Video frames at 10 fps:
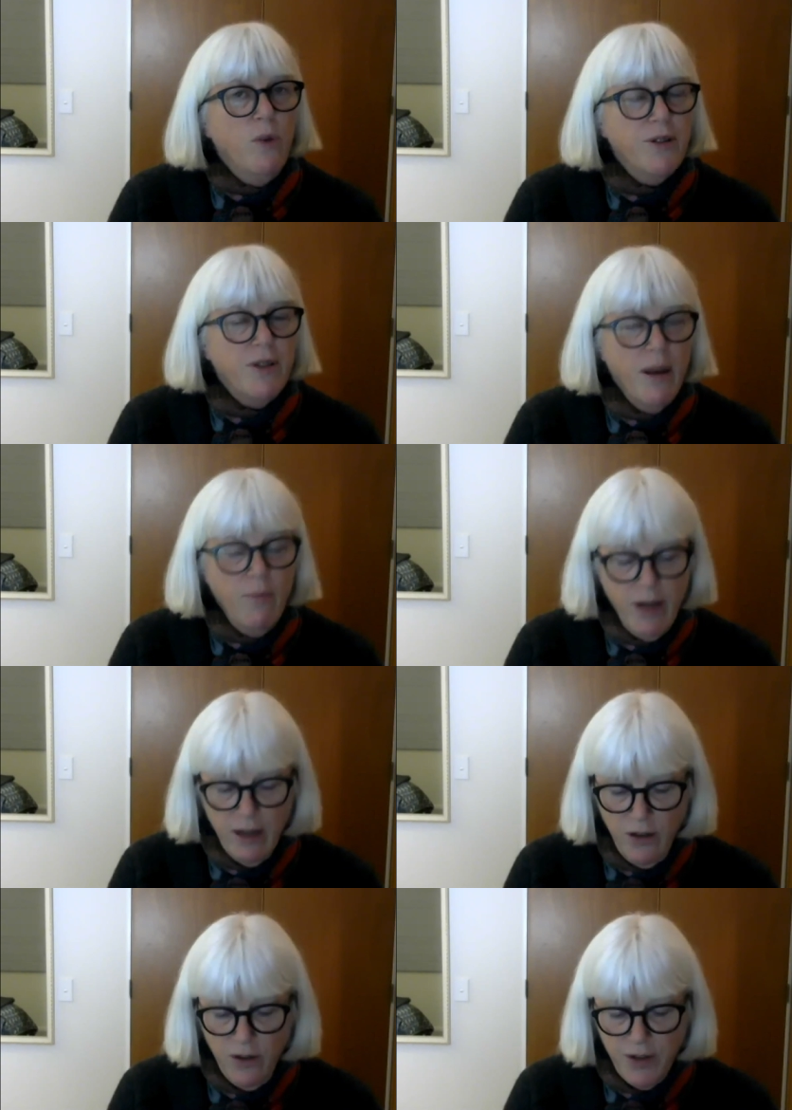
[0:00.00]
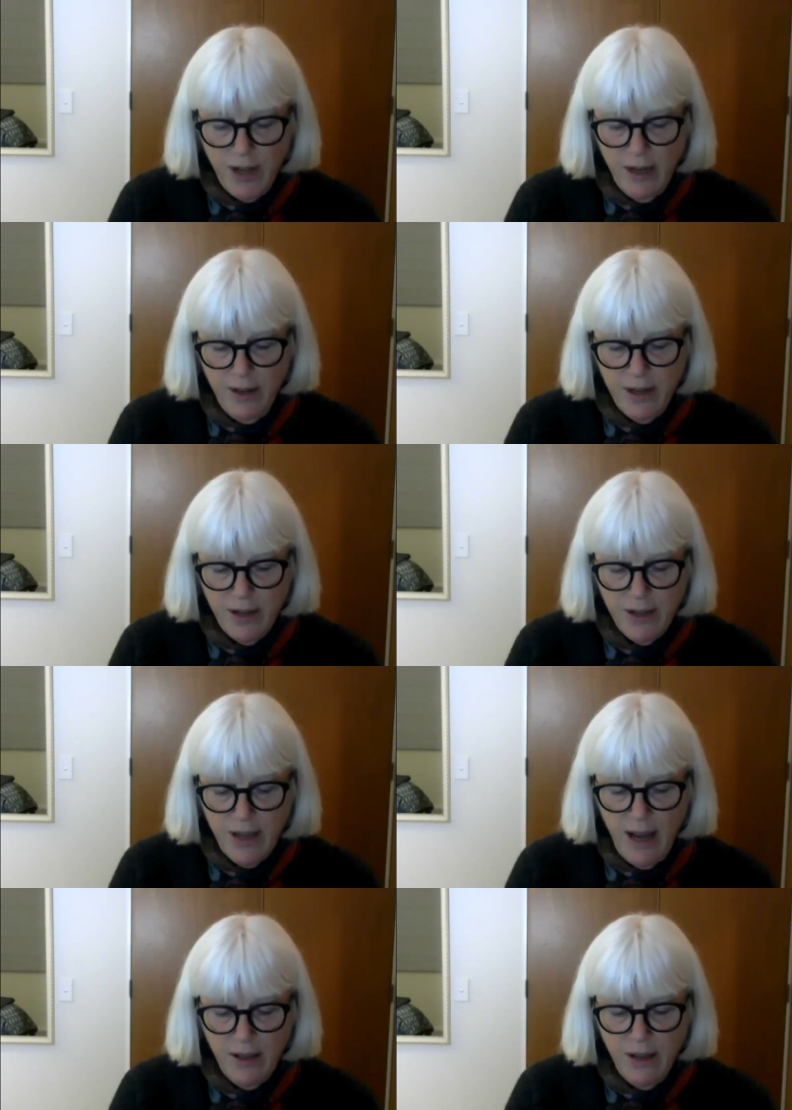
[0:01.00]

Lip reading: what's happening in New Zealand is that